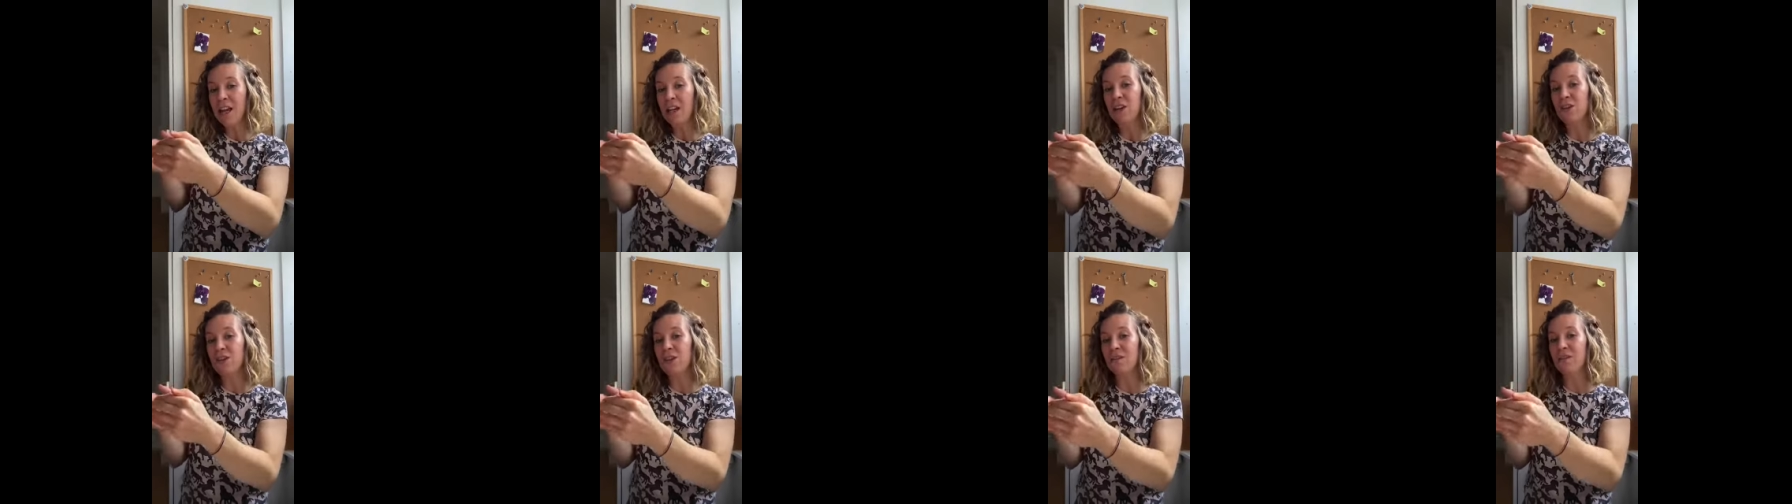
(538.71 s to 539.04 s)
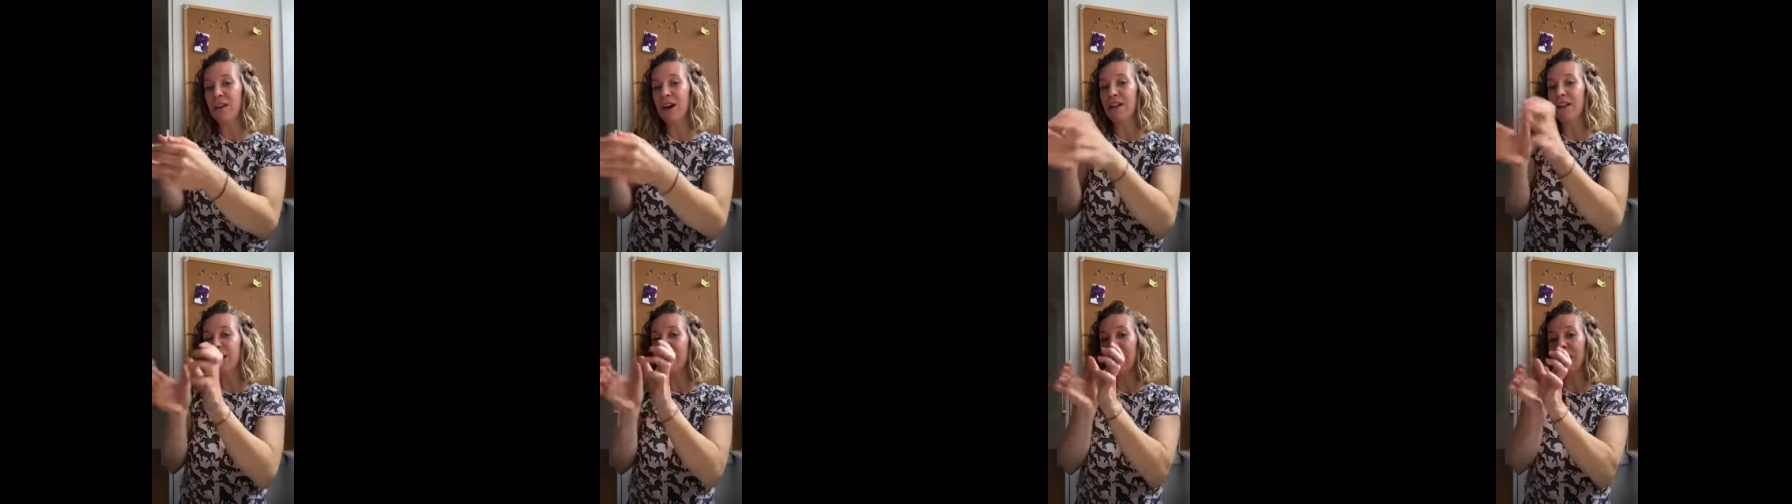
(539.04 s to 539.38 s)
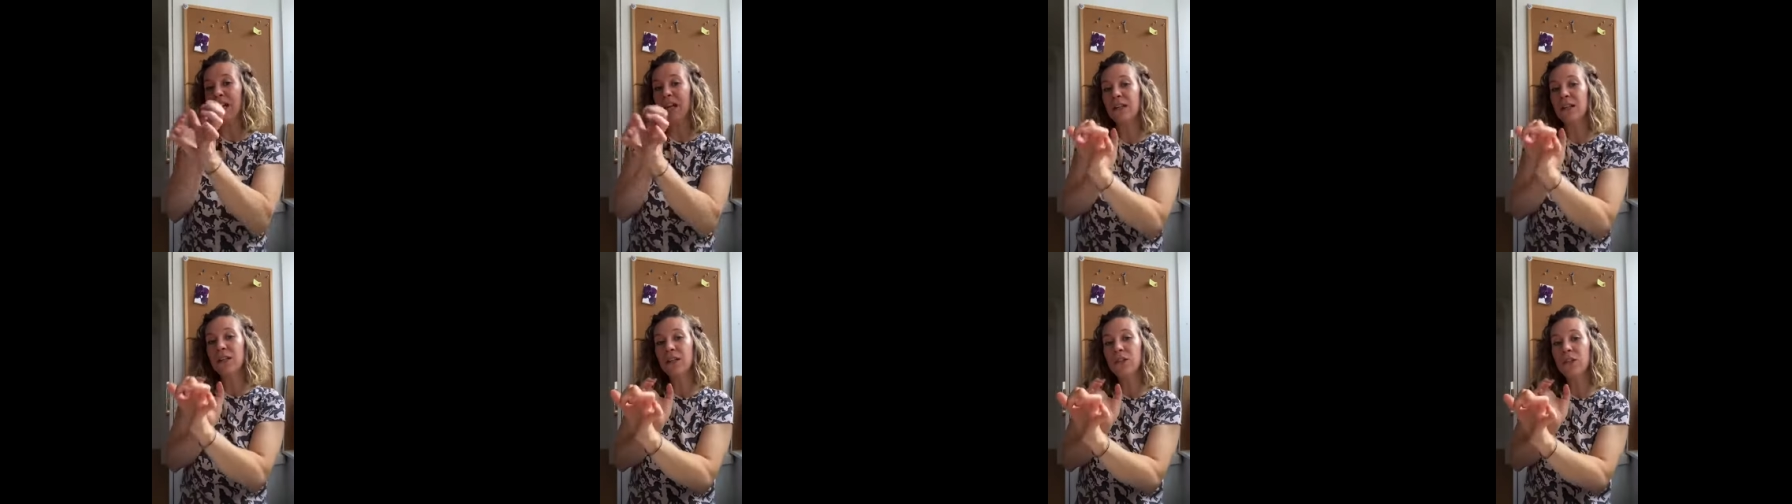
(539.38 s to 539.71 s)
you divide
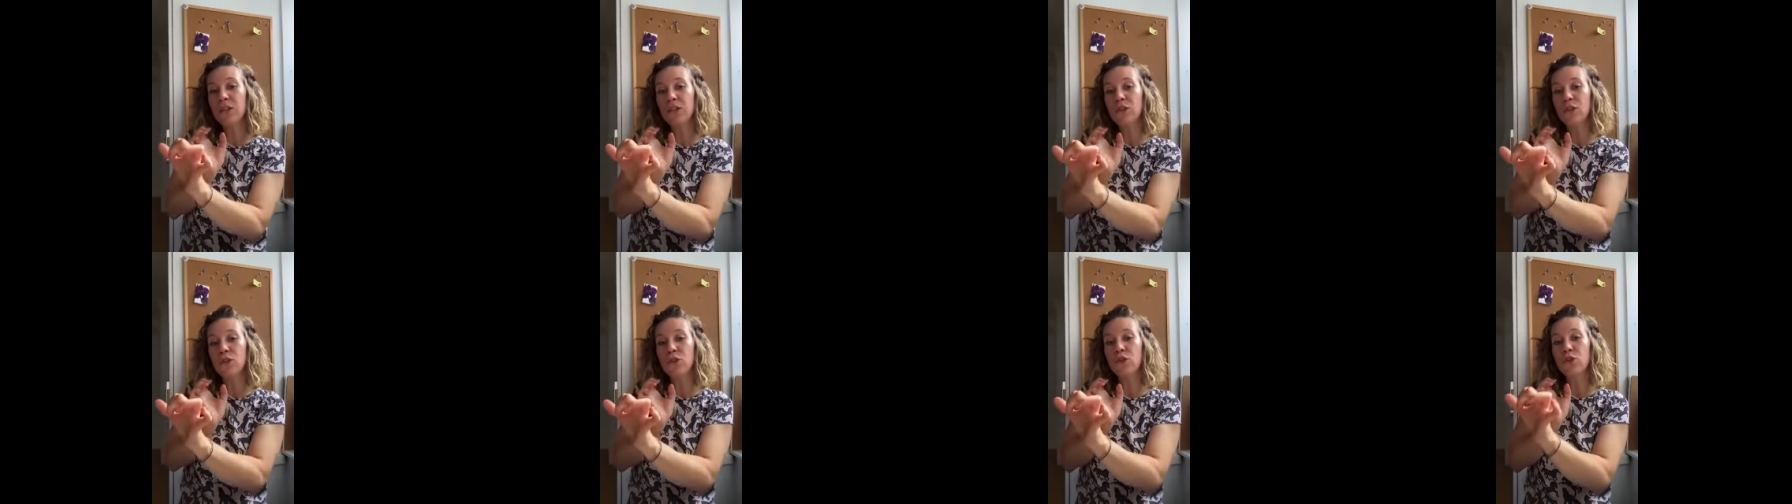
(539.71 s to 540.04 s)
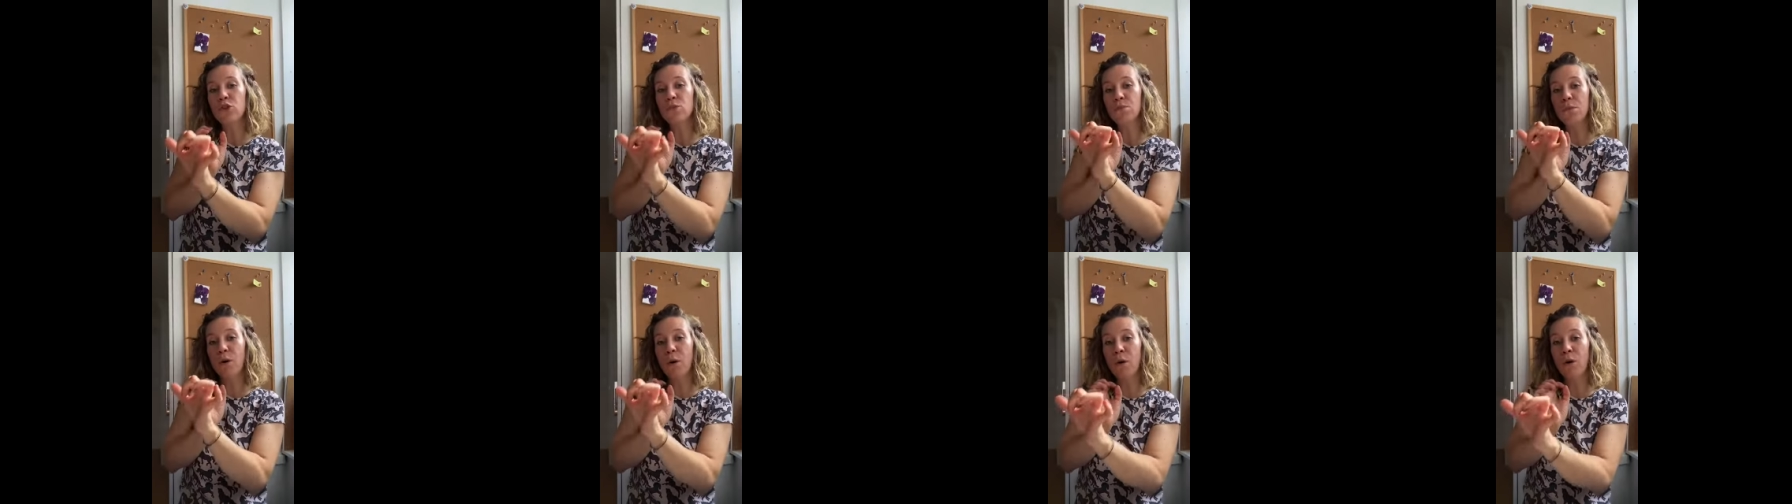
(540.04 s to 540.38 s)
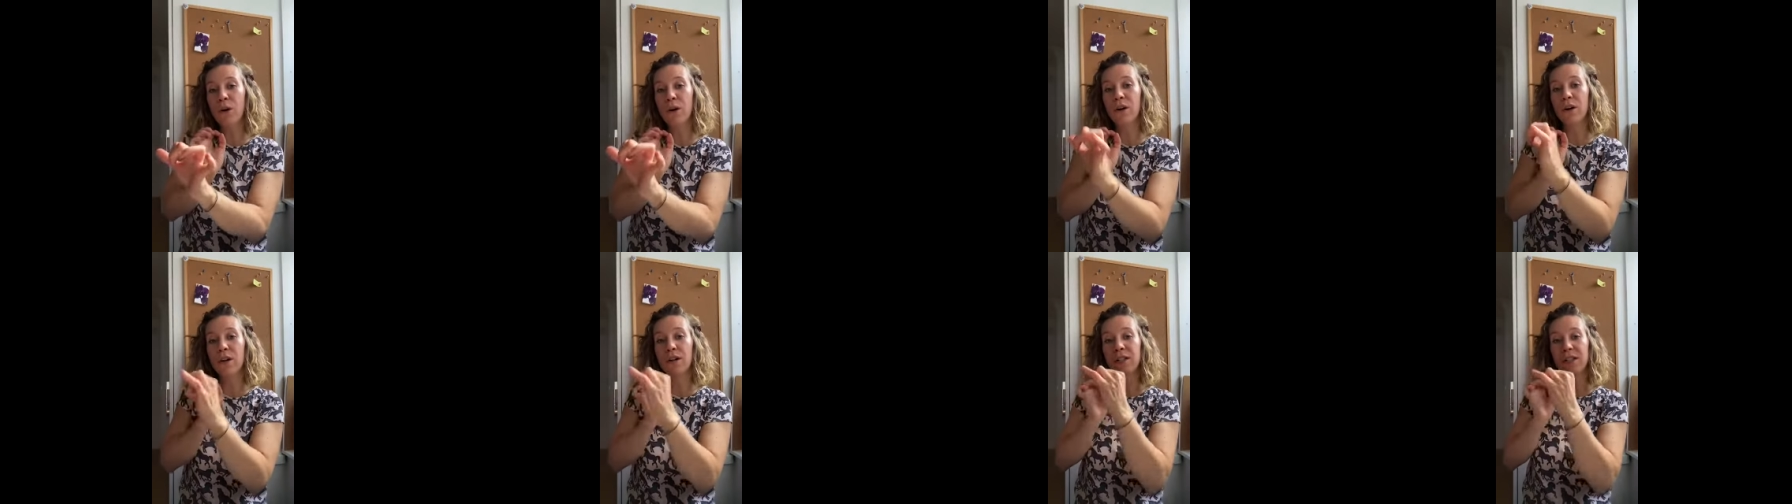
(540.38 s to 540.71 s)
it into
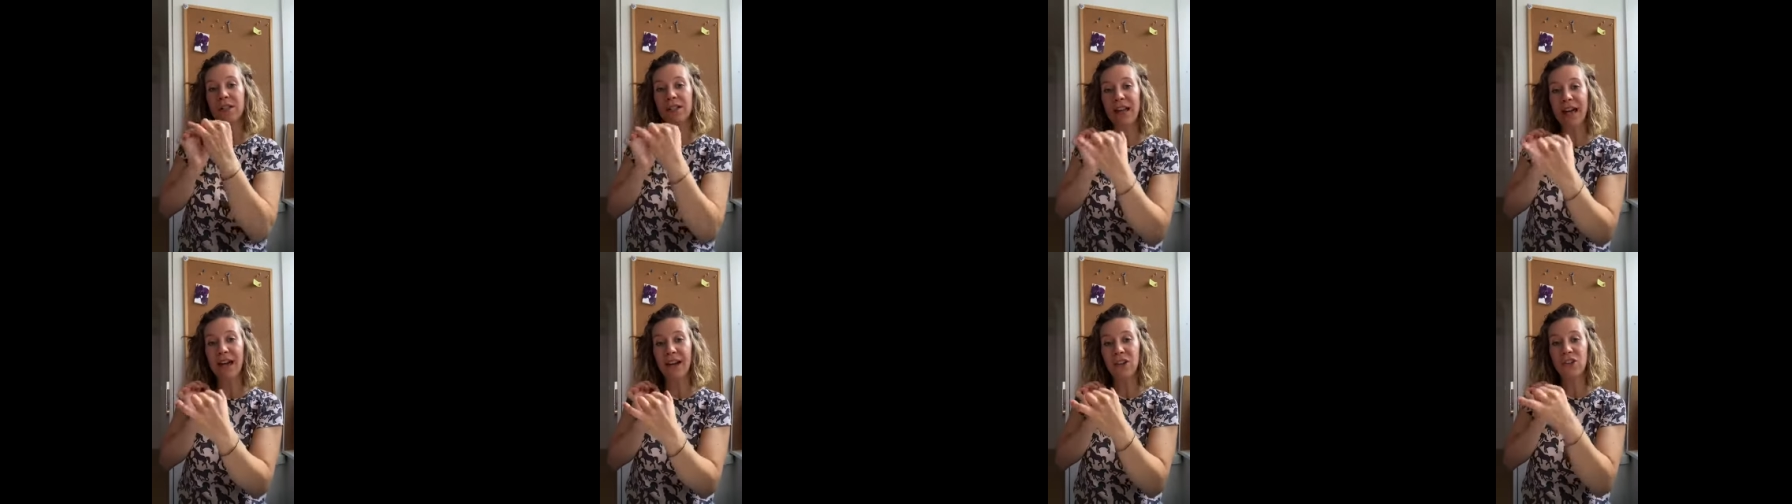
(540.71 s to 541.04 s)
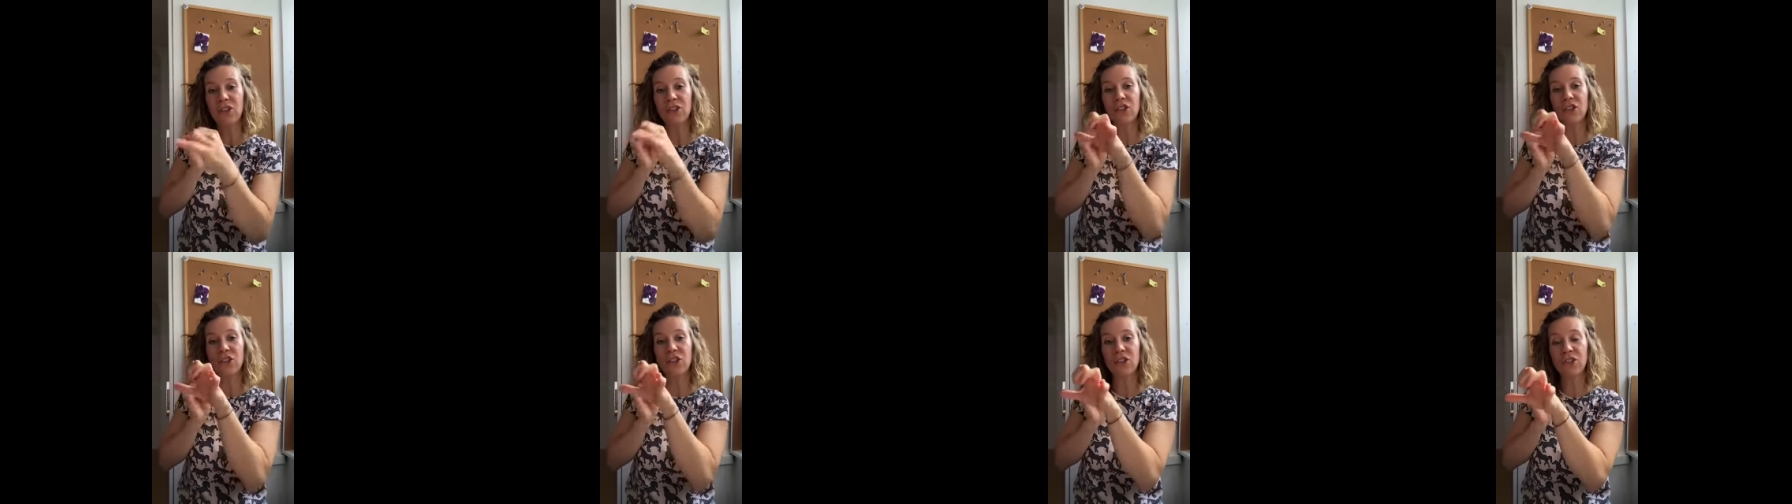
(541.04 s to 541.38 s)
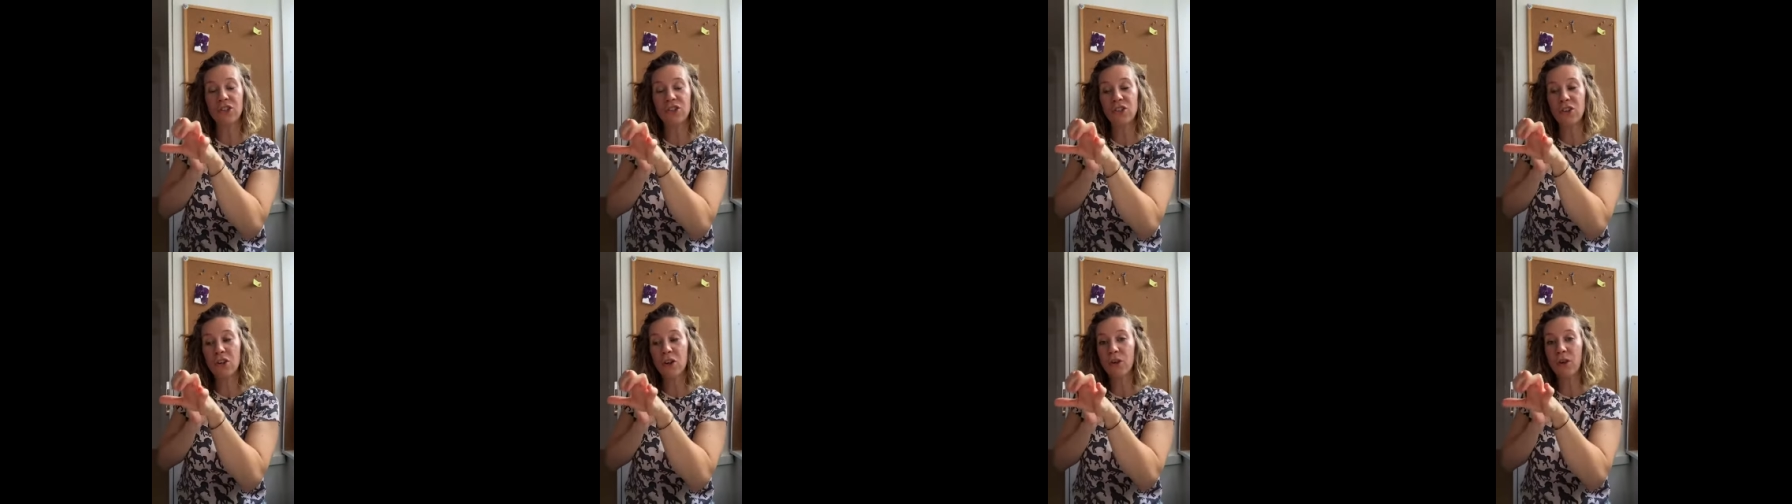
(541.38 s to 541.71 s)
smaller
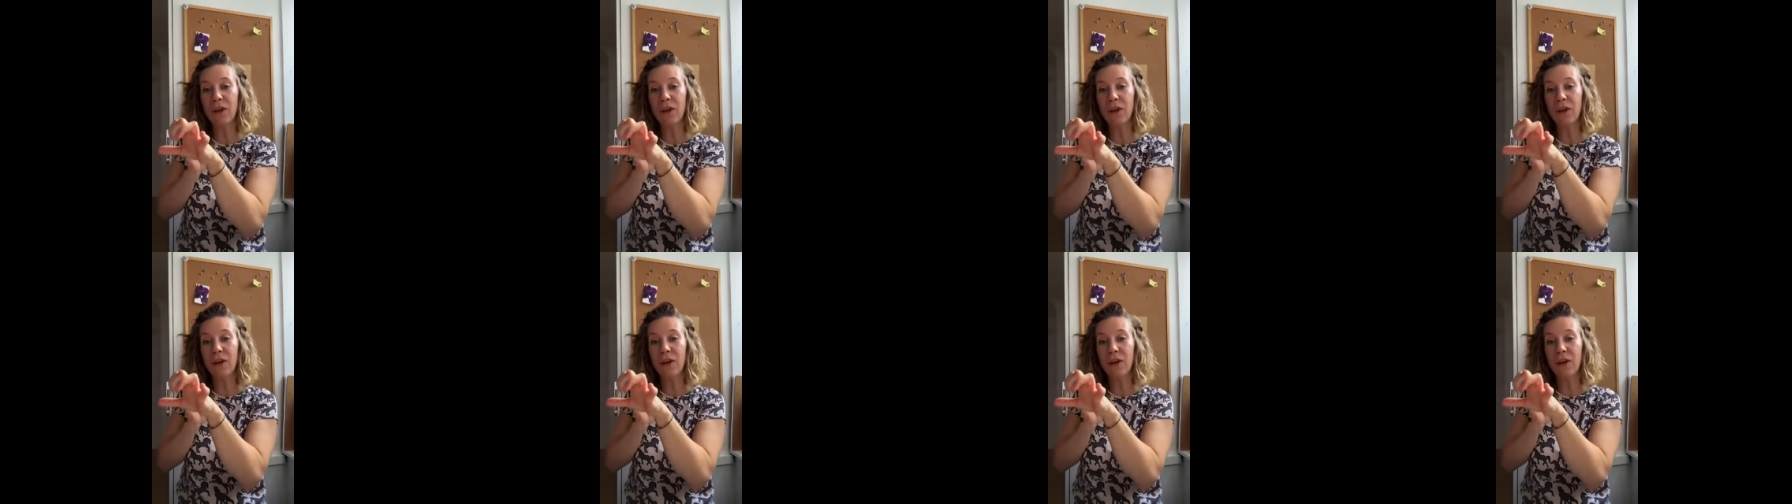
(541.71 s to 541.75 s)
sections,